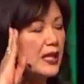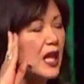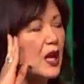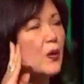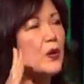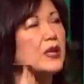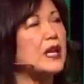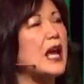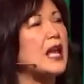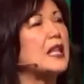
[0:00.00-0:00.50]

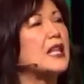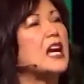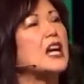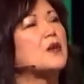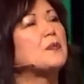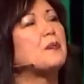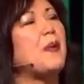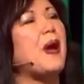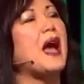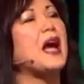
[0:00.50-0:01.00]
that when I
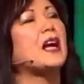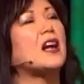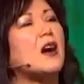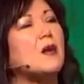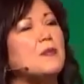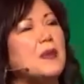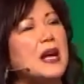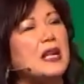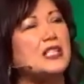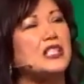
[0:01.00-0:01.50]
look back
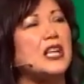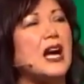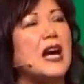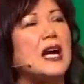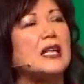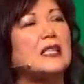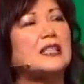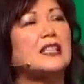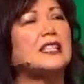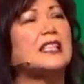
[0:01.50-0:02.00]
on my
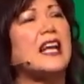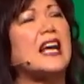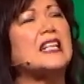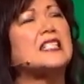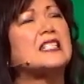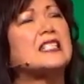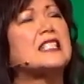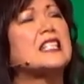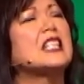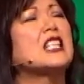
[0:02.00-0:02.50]
child and
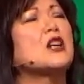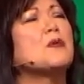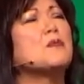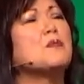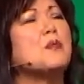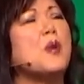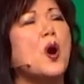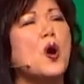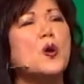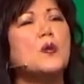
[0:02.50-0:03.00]
I see the
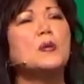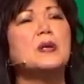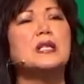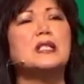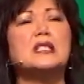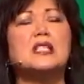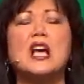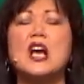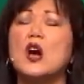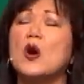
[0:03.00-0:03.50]

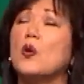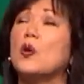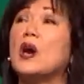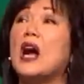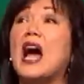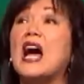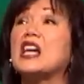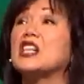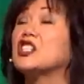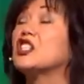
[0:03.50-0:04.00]
moments
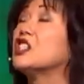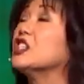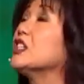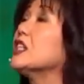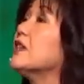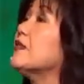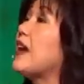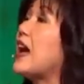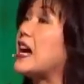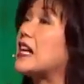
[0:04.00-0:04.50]
where I
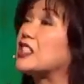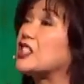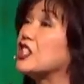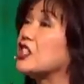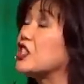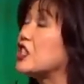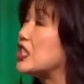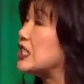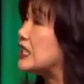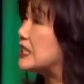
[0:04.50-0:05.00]
should have
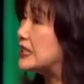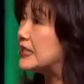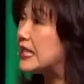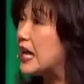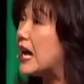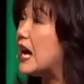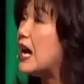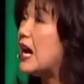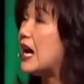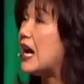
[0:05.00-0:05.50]
actually just
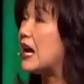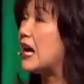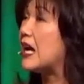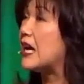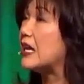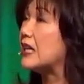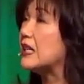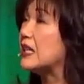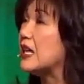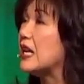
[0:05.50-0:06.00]

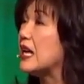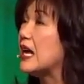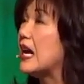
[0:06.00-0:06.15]
died,